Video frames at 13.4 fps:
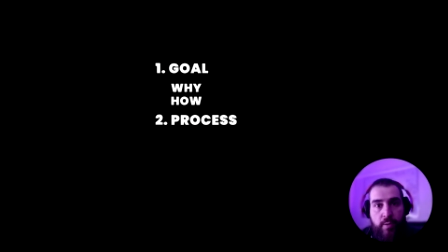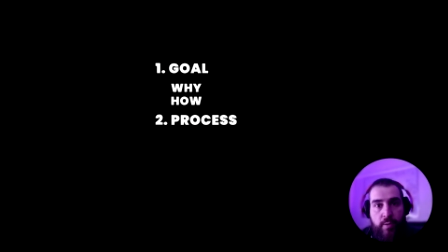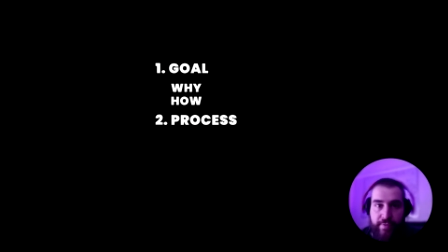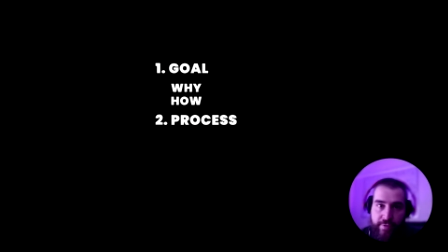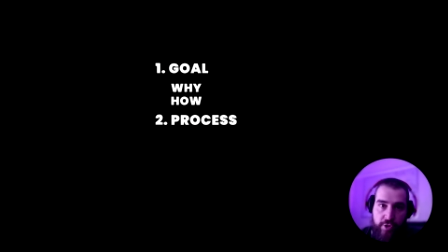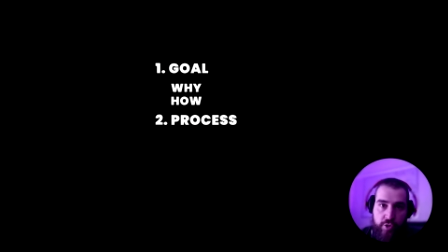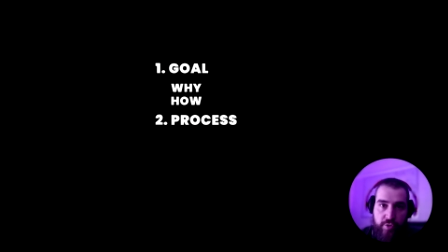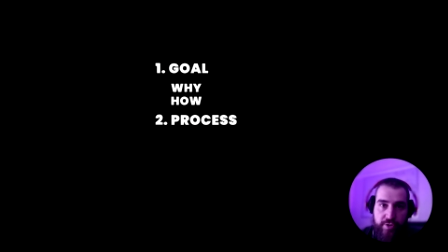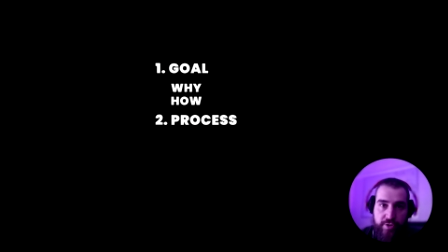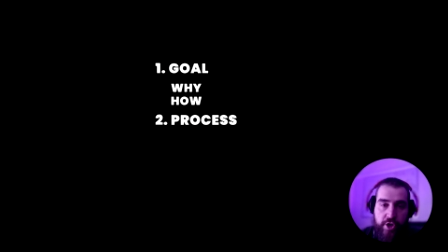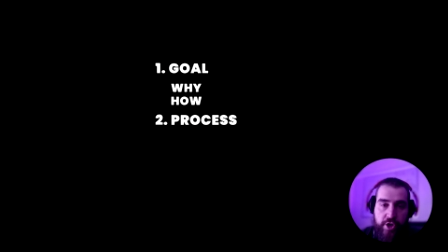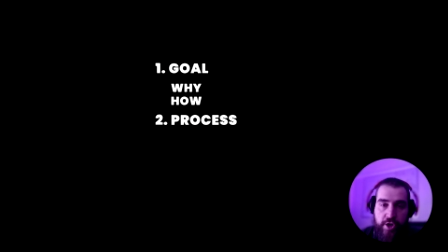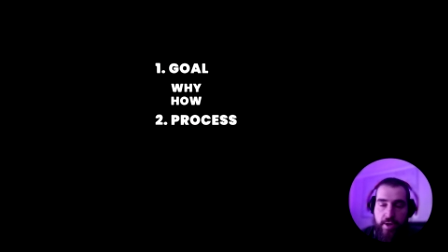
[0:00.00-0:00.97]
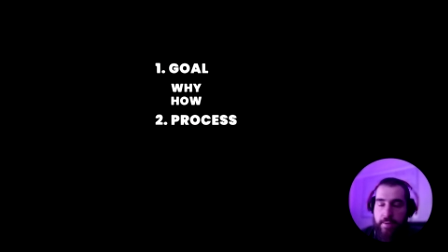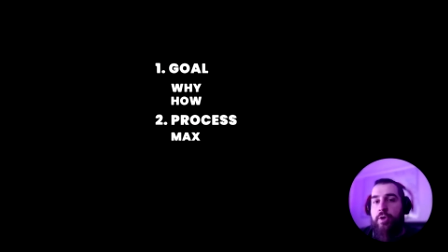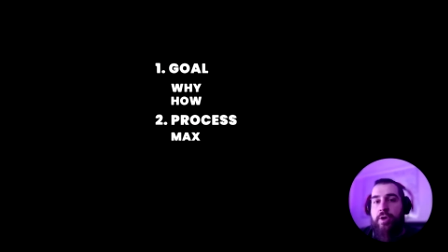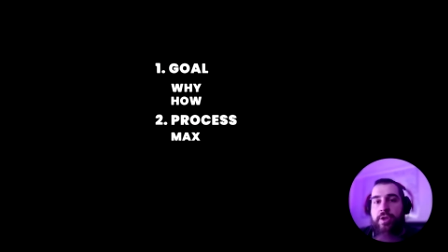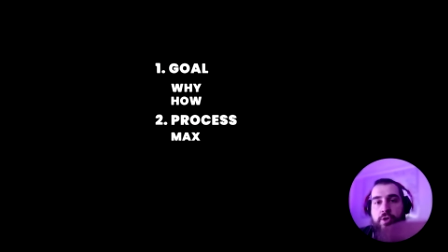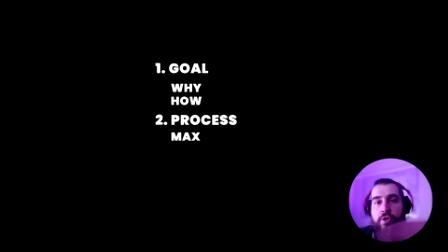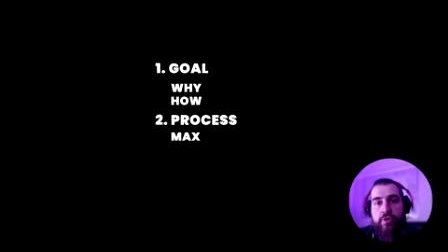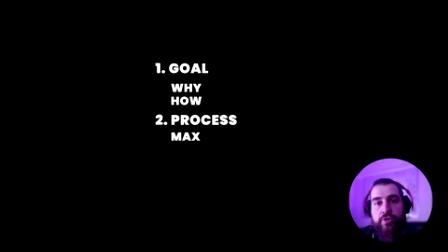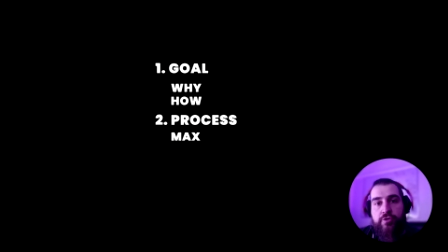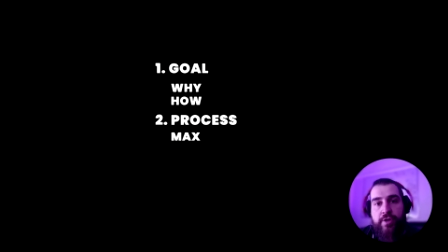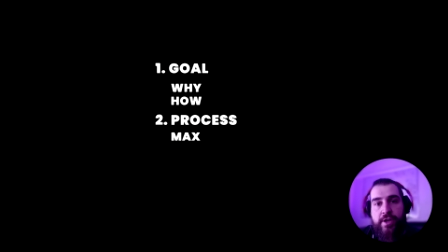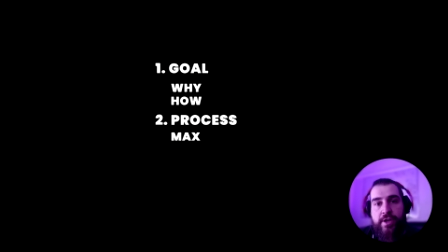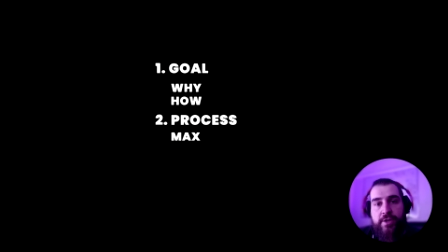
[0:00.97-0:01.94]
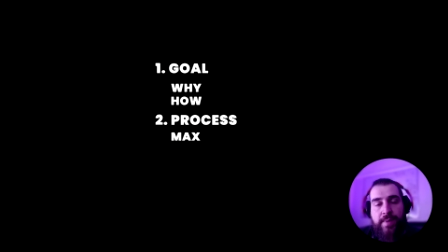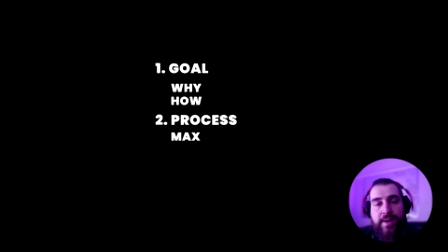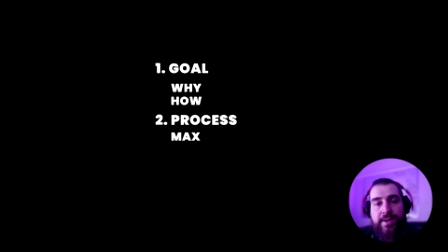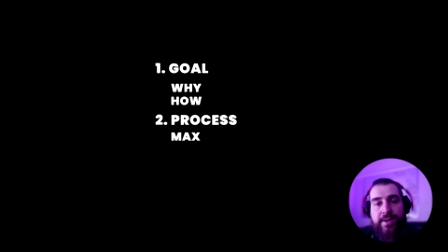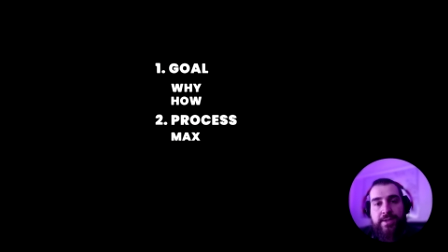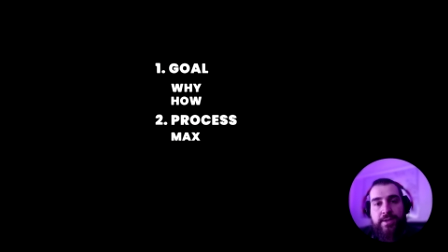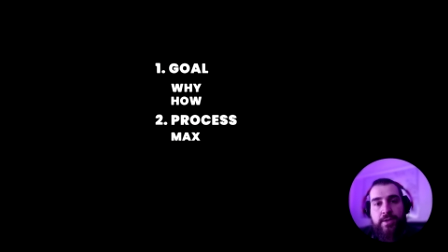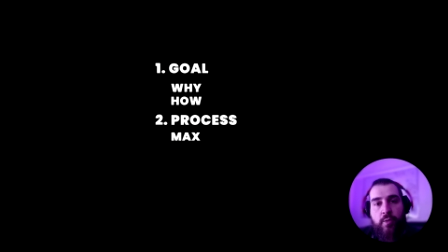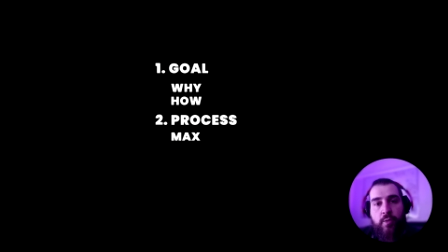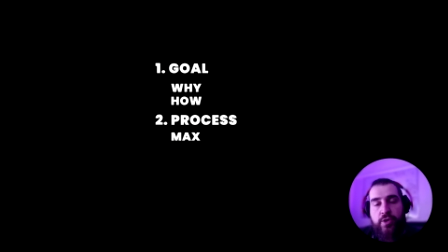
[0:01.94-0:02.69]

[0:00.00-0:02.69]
With virtual staging, you can use 3ds Max,